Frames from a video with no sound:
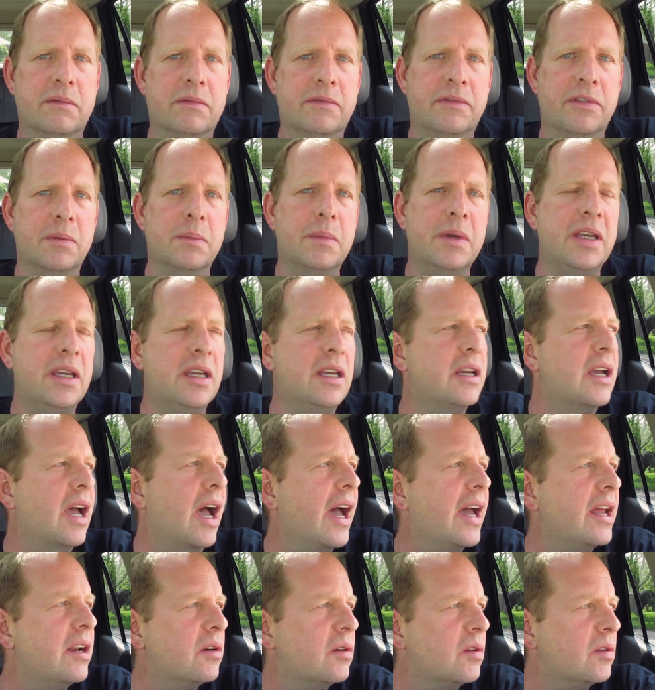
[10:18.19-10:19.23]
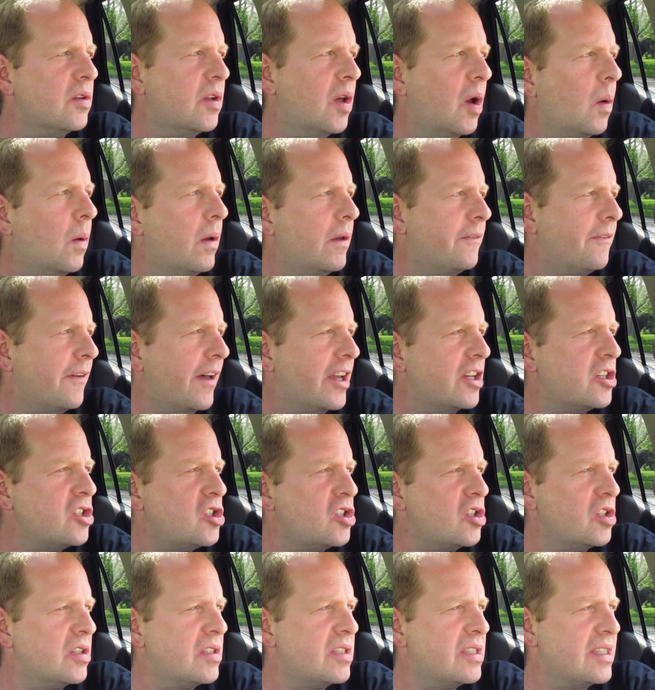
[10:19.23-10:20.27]
for me. I don't know if I
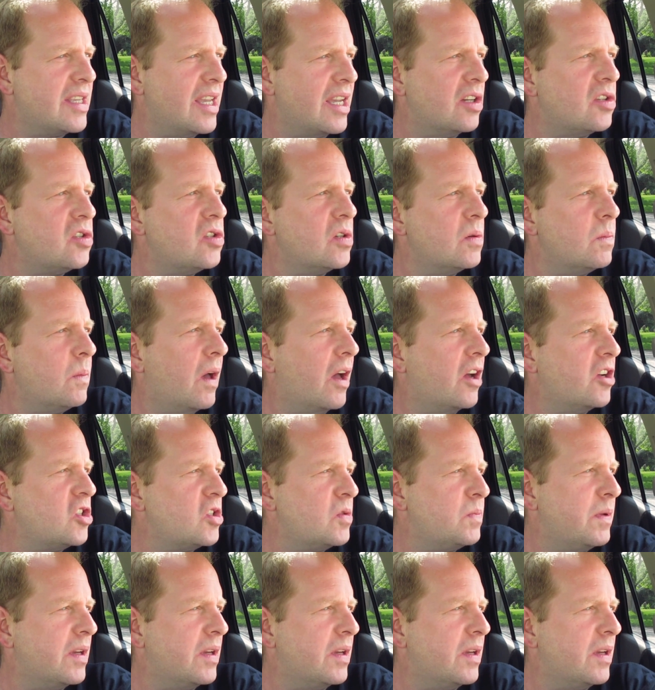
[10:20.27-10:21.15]
should say too much